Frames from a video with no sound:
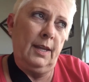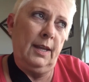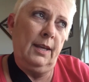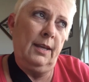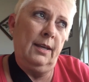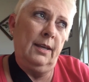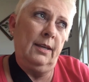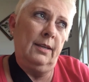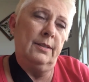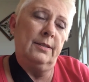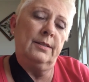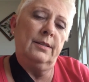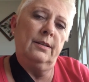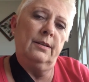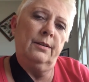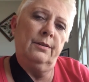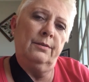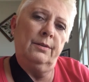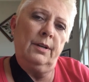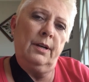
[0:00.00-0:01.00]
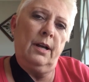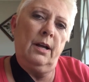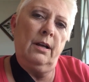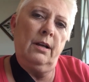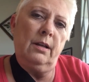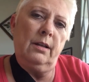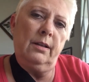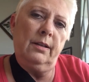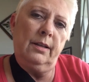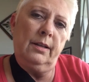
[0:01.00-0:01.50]
and so uh,
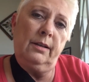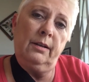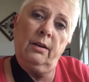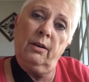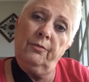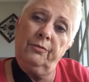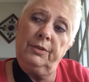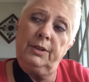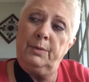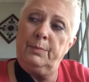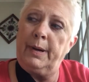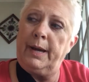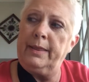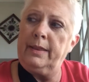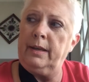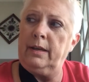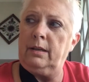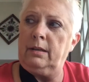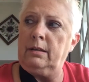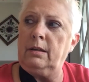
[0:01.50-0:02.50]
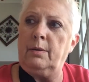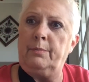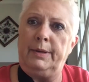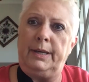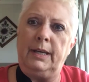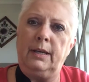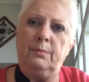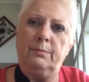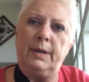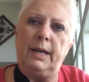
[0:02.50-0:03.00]
and hopefully by then I'll be
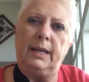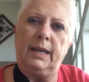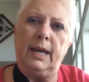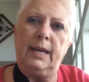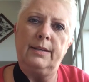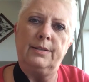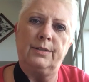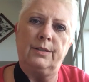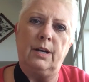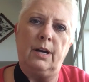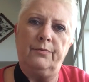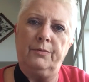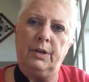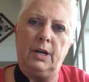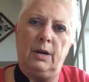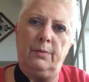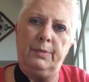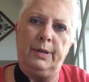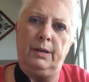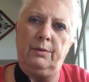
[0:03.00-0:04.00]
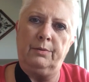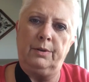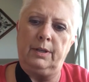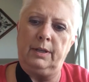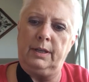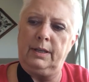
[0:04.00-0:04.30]
getting my cast off and I'll be able to